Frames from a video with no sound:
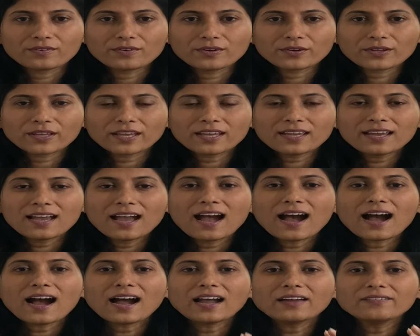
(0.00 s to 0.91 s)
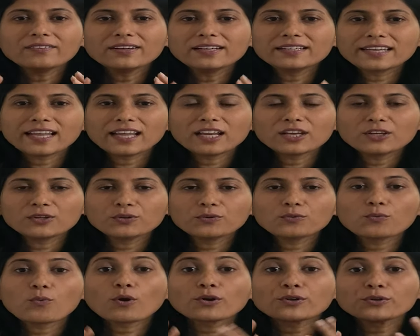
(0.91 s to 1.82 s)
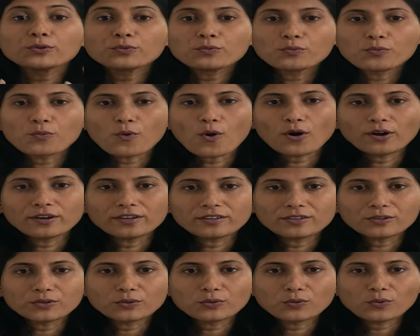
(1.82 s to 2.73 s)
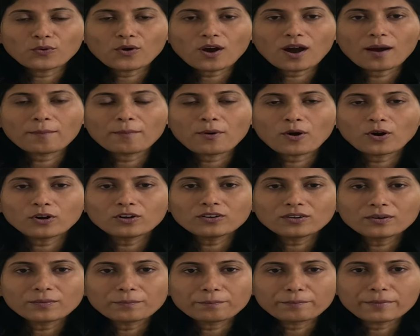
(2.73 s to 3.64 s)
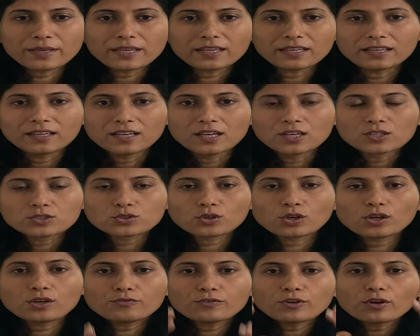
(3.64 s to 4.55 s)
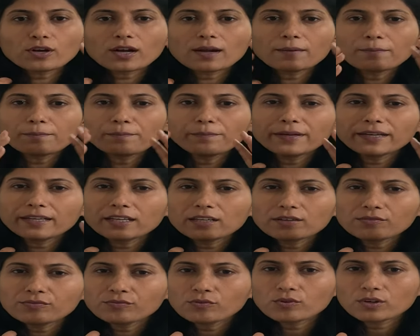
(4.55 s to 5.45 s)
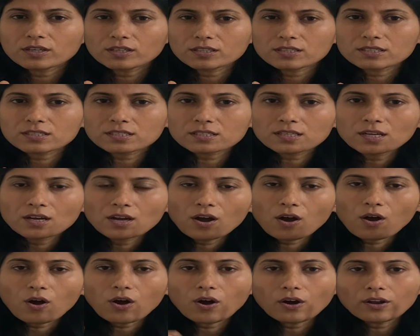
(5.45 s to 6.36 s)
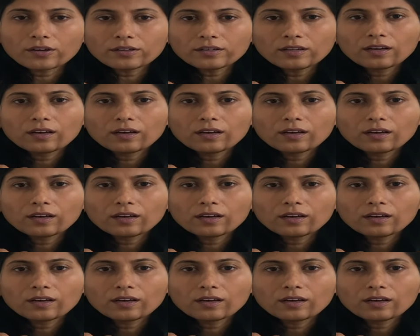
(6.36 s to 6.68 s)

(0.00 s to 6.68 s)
Okay, I will tell you what you want to know about me. So if you're completely focused on